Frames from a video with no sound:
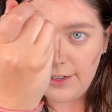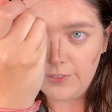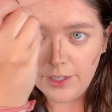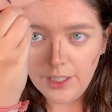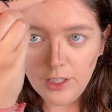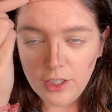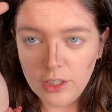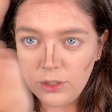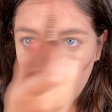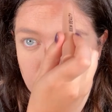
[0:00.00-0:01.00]
of,
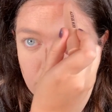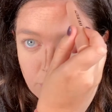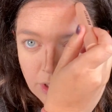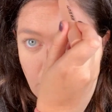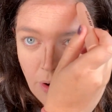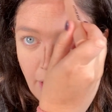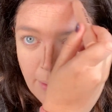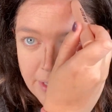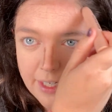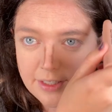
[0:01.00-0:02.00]
you almost want to go
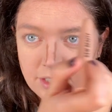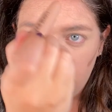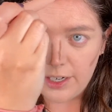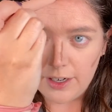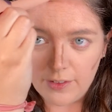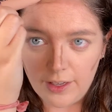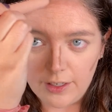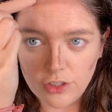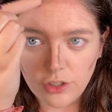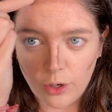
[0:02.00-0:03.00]
up into your hairline
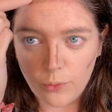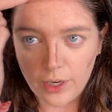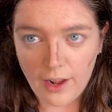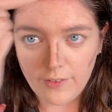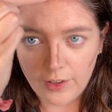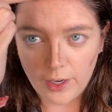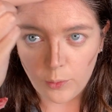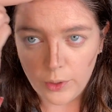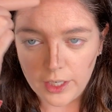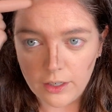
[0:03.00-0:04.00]
because you don't want to have like a
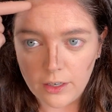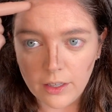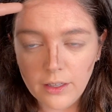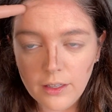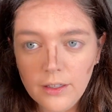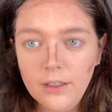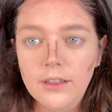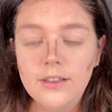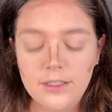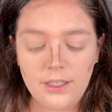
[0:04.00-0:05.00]
weird
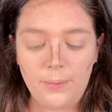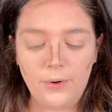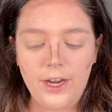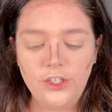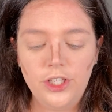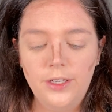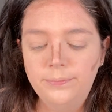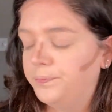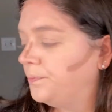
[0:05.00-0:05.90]
separation.